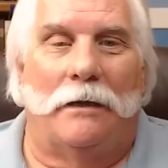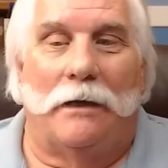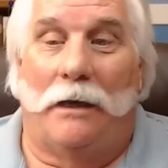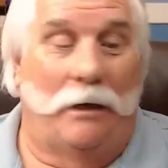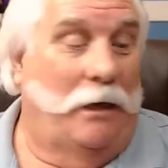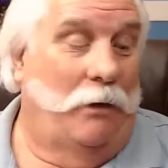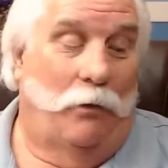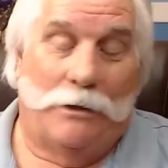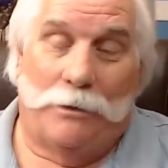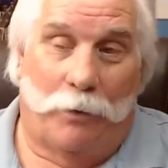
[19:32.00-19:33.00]
He
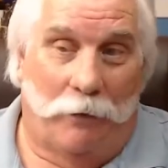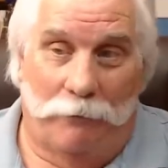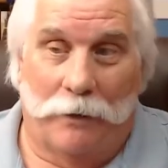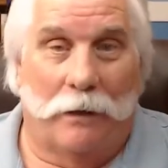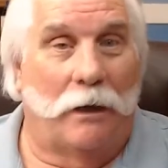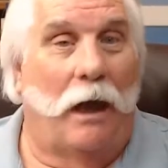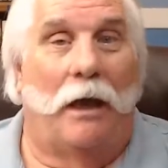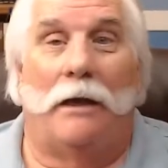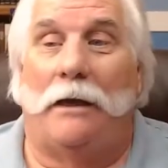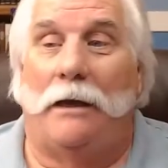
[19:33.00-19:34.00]
wasn't perfect,
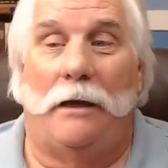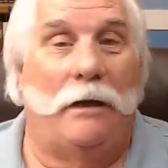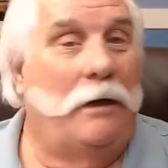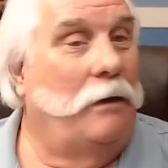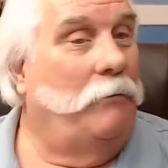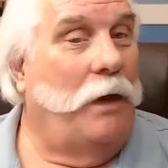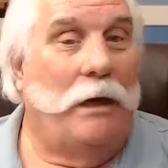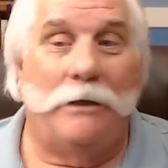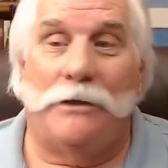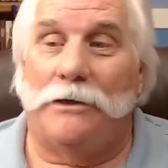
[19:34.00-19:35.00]
and he made